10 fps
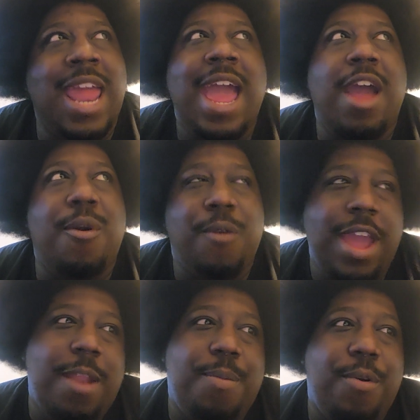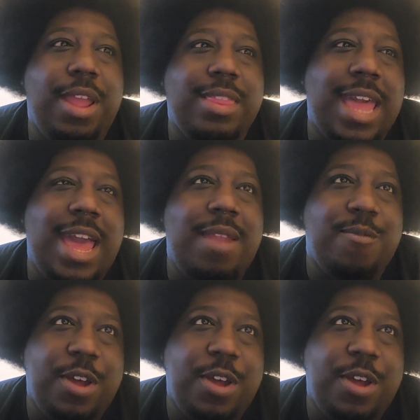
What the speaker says: now we're at a point that,